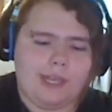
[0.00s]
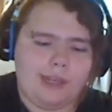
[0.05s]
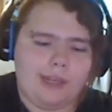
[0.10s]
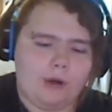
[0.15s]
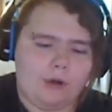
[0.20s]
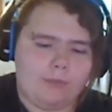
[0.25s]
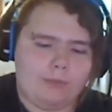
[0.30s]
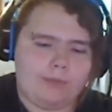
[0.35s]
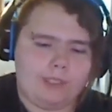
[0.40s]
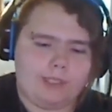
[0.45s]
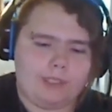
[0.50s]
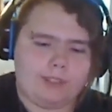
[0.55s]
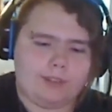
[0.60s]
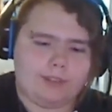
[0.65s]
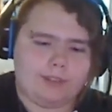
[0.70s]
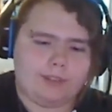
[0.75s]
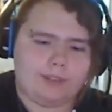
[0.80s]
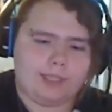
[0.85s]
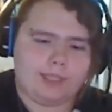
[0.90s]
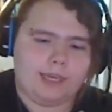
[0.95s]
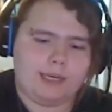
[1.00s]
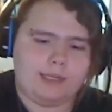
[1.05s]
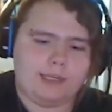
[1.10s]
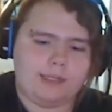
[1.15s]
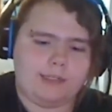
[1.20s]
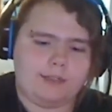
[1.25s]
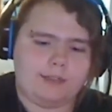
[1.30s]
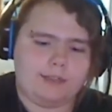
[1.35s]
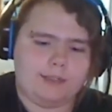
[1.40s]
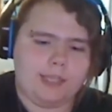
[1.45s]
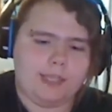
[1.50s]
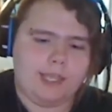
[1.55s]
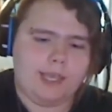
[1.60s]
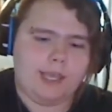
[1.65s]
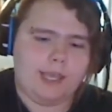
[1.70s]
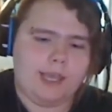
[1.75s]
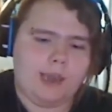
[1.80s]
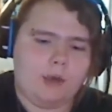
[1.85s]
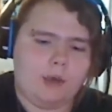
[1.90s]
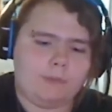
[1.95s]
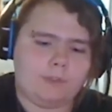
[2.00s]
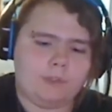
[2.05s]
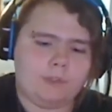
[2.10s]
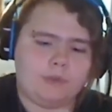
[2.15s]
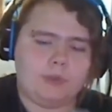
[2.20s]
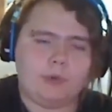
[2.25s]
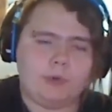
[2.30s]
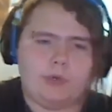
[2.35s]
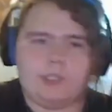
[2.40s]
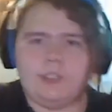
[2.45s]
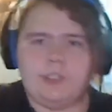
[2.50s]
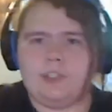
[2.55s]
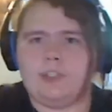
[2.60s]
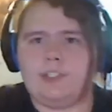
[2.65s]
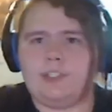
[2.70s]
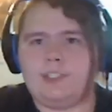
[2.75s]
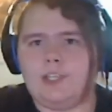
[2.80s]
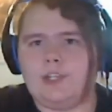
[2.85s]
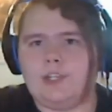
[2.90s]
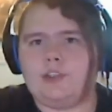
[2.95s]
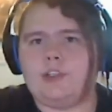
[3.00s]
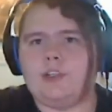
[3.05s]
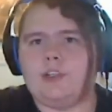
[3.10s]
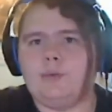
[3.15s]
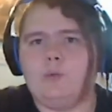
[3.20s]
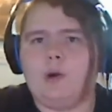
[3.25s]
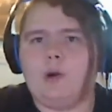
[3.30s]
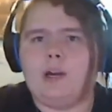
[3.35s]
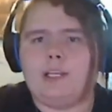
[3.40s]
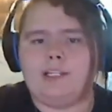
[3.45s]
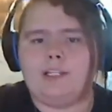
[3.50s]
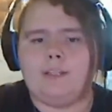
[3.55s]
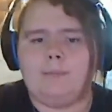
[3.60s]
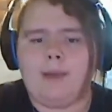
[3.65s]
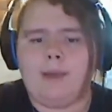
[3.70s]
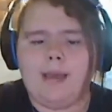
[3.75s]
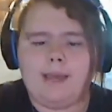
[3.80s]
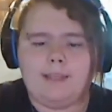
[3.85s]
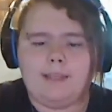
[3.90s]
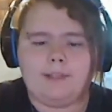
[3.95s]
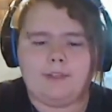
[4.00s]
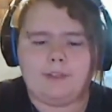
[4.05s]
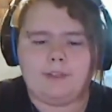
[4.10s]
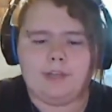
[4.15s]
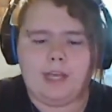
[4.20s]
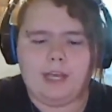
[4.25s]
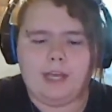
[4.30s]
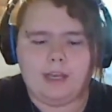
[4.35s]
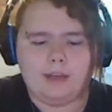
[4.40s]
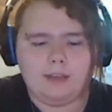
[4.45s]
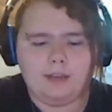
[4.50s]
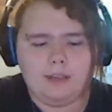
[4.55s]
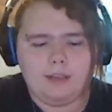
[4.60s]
I hope this kind of helped you towards your decision in wanting to buy this or not.